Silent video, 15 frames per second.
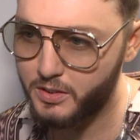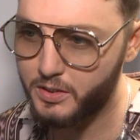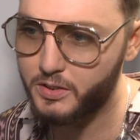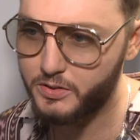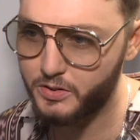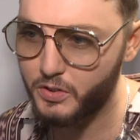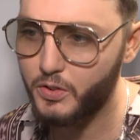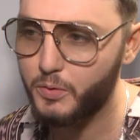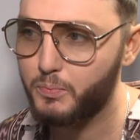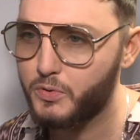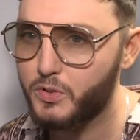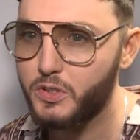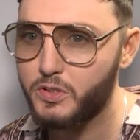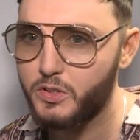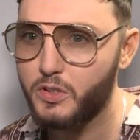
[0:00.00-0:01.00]

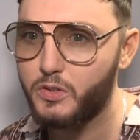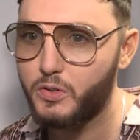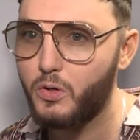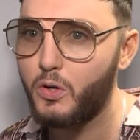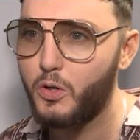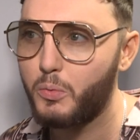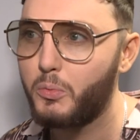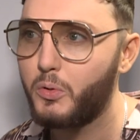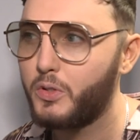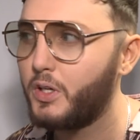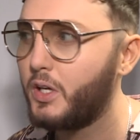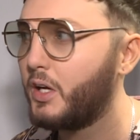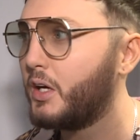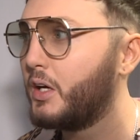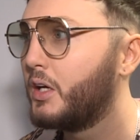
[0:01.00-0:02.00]
because of, of, the throw, but
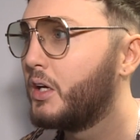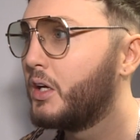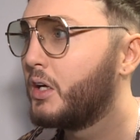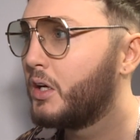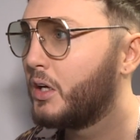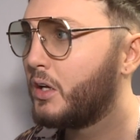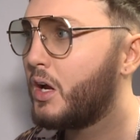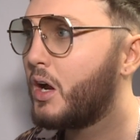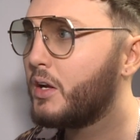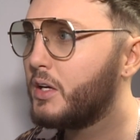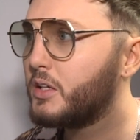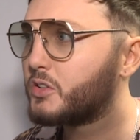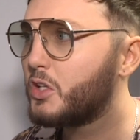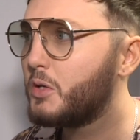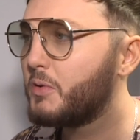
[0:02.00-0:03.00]
yeah. Uh, yeah,
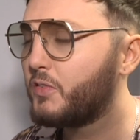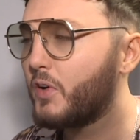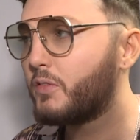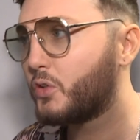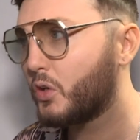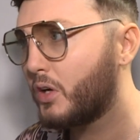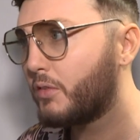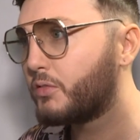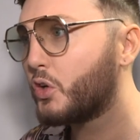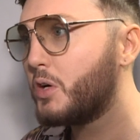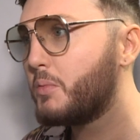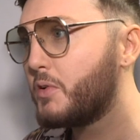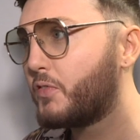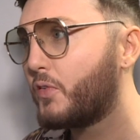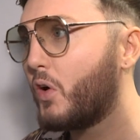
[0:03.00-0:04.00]
it's going to be fun. I've done, I've done it
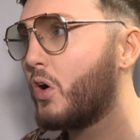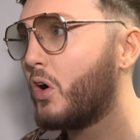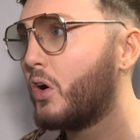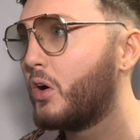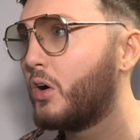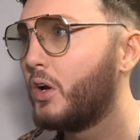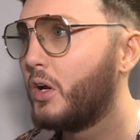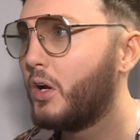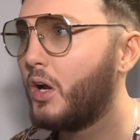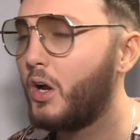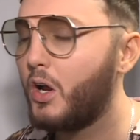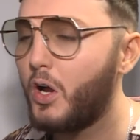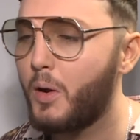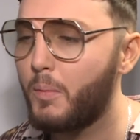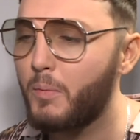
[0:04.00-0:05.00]
before.
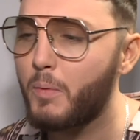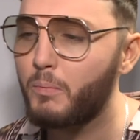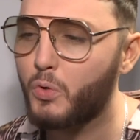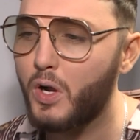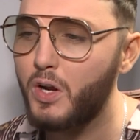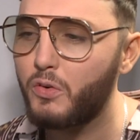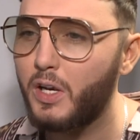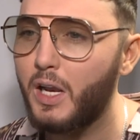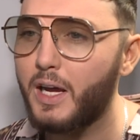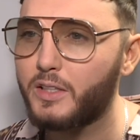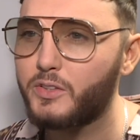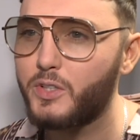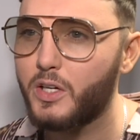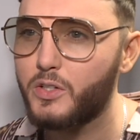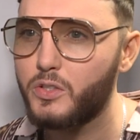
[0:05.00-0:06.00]
Uh, I'm, I'm, quite
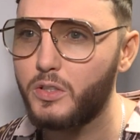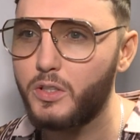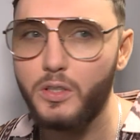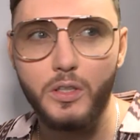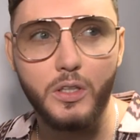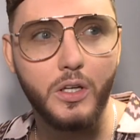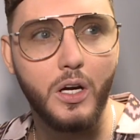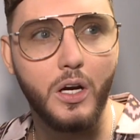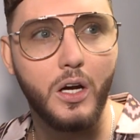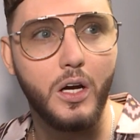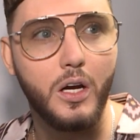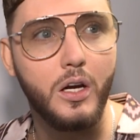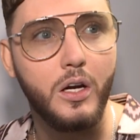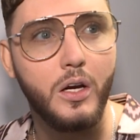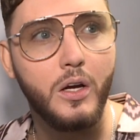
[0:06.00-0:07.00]
relaxed, actually.
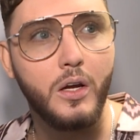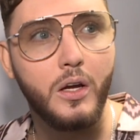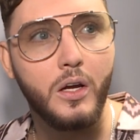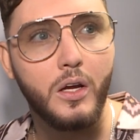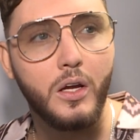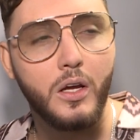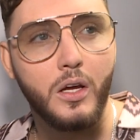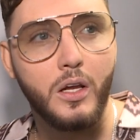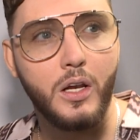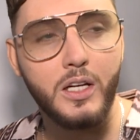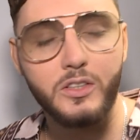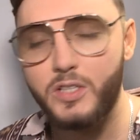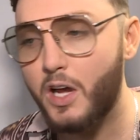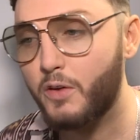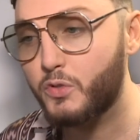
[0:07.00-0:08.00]
Uh, Let's
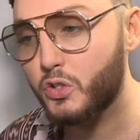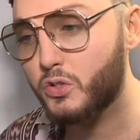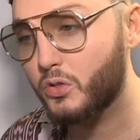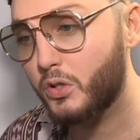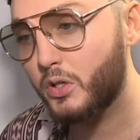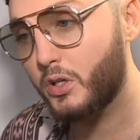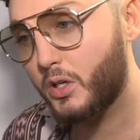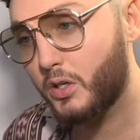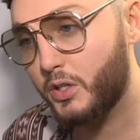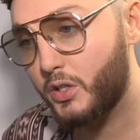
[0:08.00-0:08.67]
say, I've just done a, a,